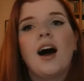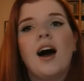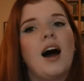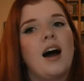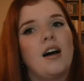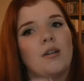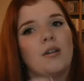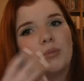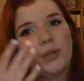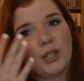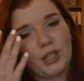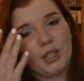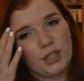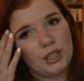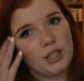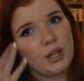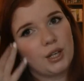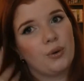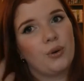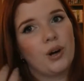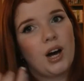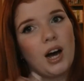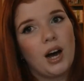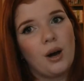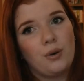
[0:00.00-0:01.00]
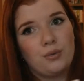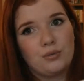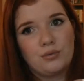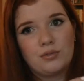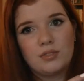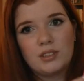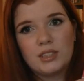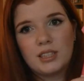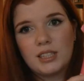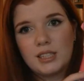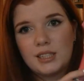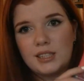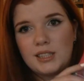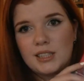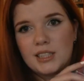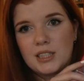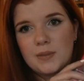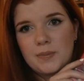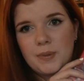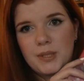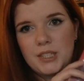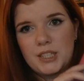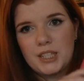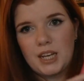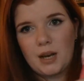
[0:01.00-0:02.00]
I'm going to go out in
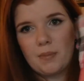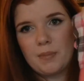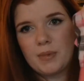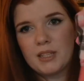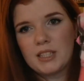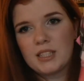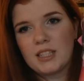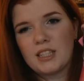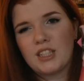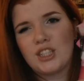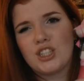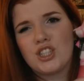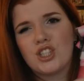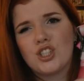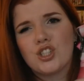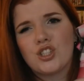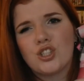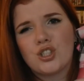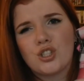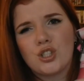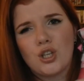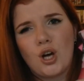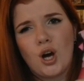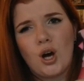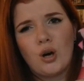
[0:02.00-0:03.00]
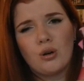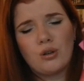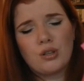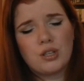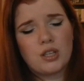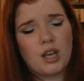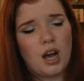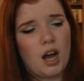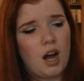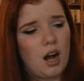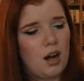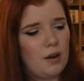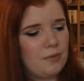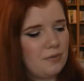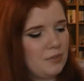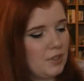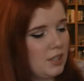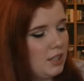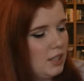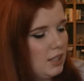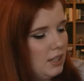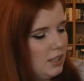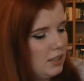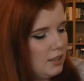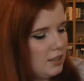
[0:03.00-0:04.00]
this pajamas. And it's so
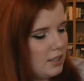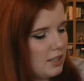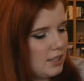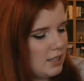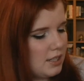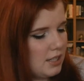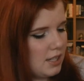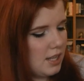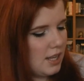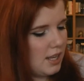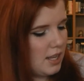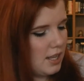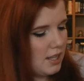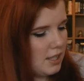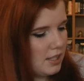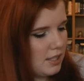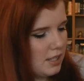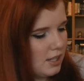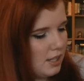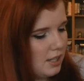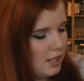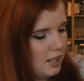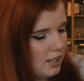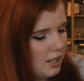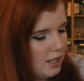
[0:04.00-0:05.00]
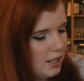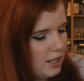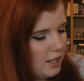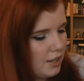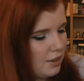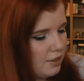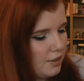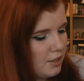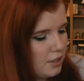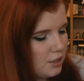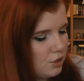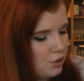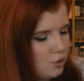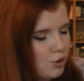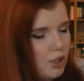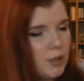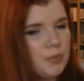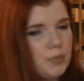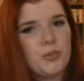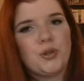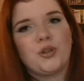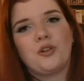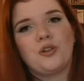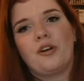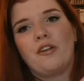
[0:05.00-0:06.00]
soft. This is the
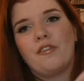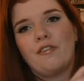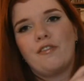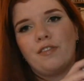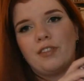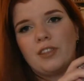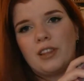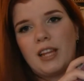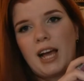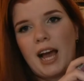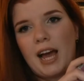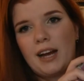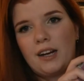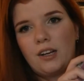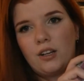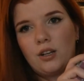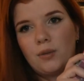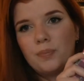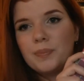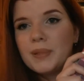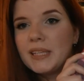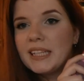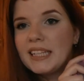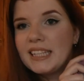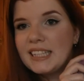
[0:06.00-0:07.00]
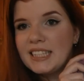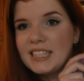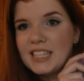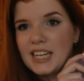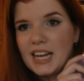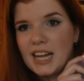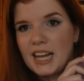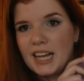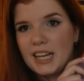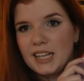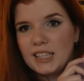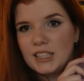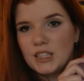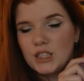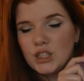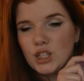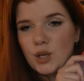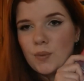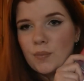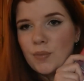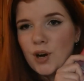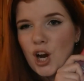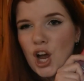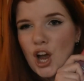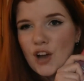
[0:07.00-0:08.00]
Dreamer Flannel PJs.
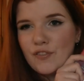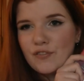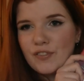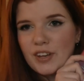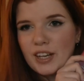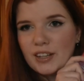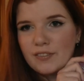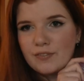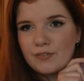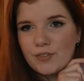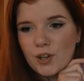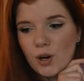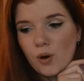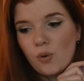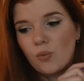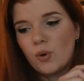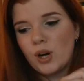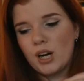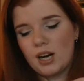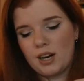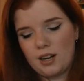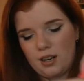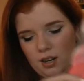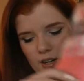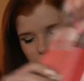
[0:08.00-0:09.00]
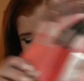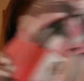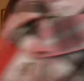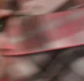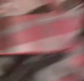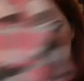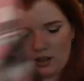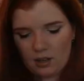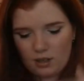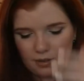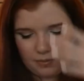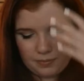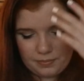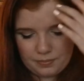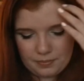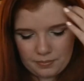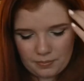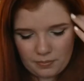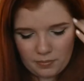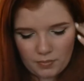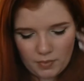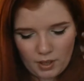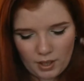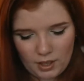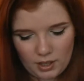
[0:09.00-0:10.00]
Perfect for winter.
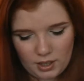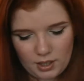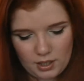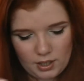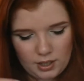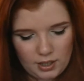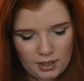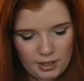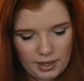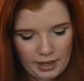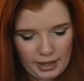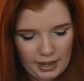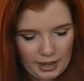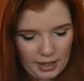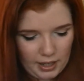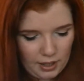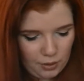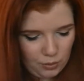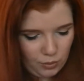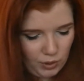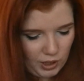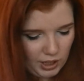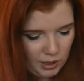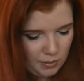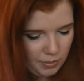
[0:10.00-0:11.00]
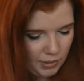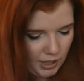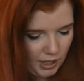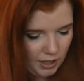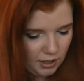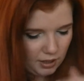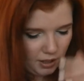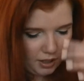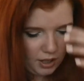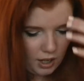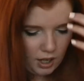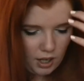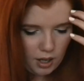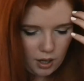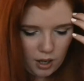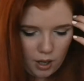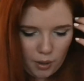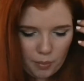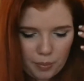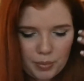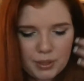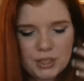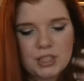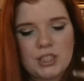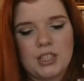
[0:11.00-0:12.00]
And when I bought
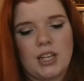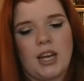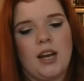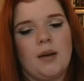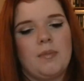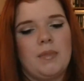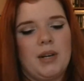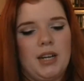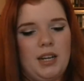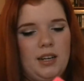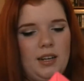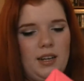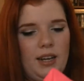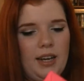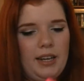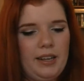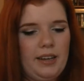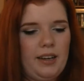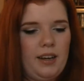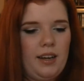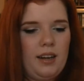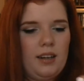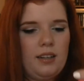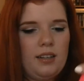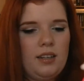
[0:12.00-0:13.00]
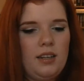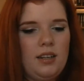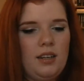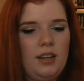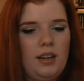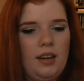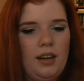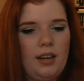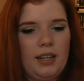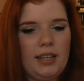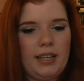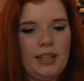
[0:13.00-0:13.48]
a pajama, I got a